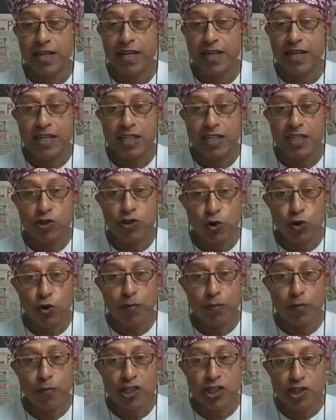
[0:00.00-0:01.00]
so
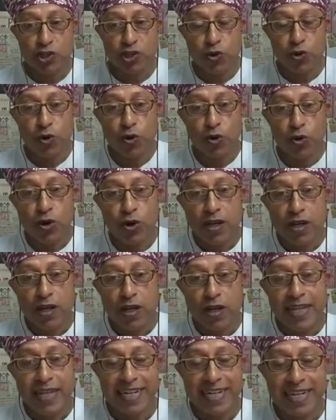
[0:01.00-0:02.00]
much so
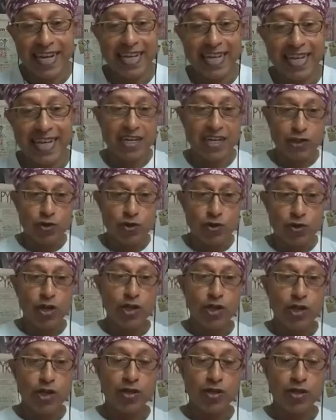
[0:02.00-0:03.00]
that, as I
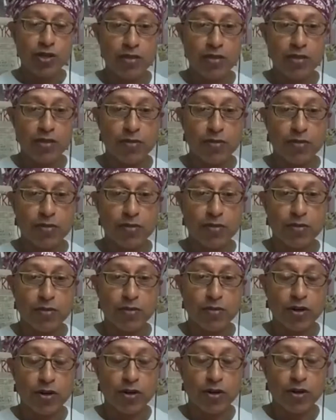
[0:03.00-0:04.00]
told you in
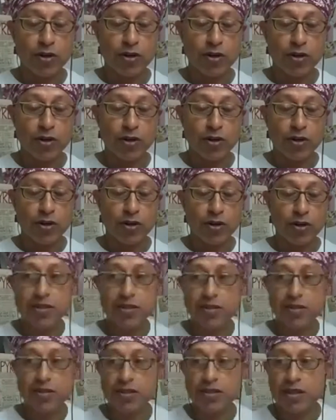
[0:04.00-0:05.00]
the
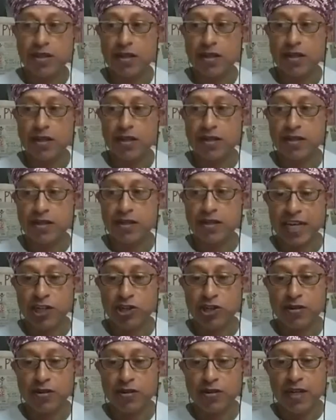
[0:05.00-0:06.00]
previous
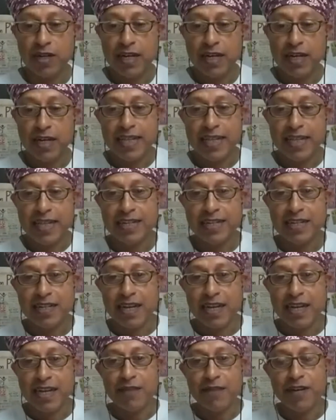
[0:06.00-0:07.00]
session, that
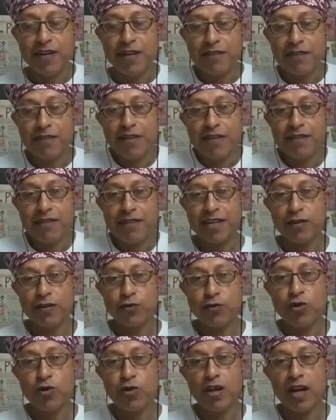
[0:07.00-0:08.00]
when
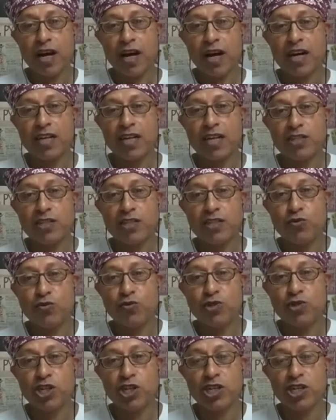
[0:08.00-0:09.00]
Google asked to
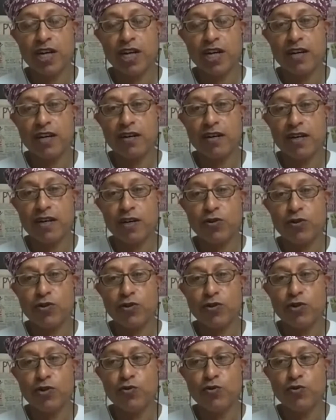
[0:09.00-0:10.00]
share,
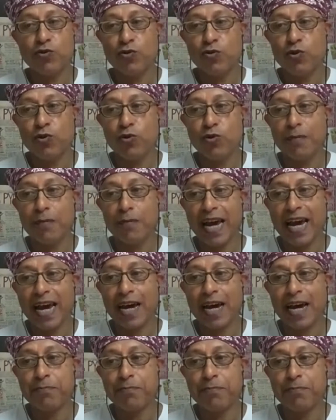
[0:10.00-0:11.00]
use Google
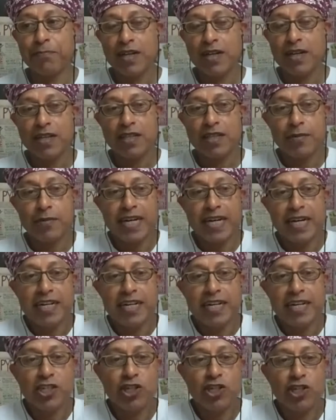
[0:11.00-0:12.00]
Map, the
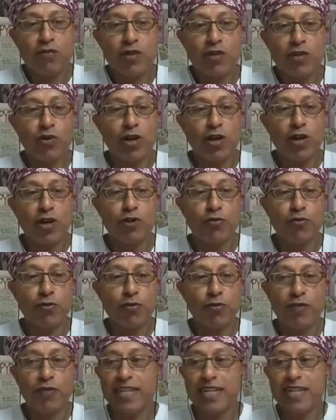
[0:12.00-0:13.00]
intention was only to
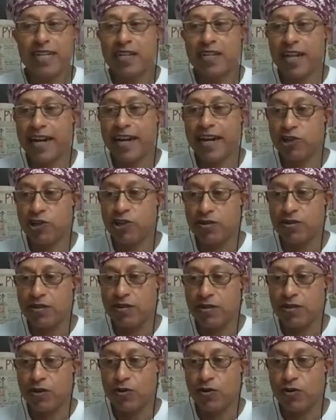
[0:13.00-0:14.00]
provide the direction,
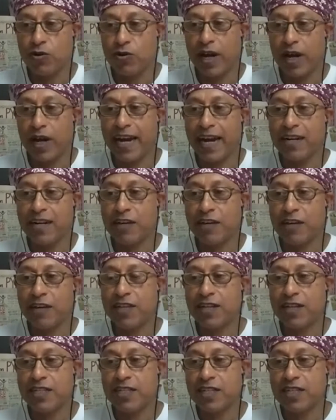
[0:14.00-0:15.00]
and if
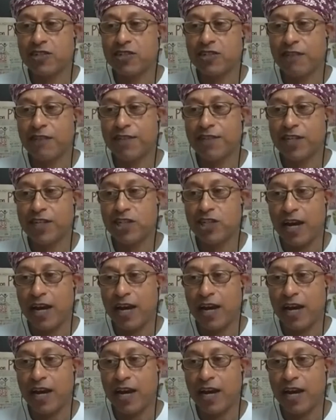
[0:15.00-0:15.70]
there is a traffic jam.